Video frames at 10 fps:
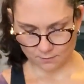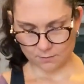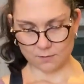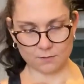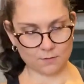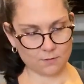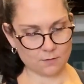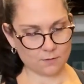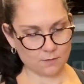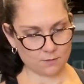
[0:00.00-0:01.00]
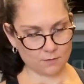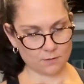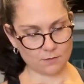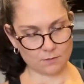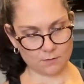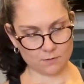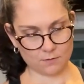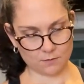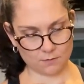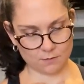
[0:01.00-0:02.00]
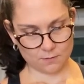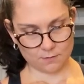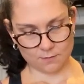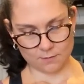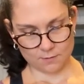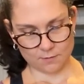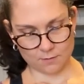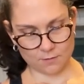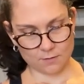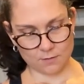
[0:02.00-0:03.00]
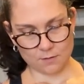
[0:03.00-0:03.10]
(silence)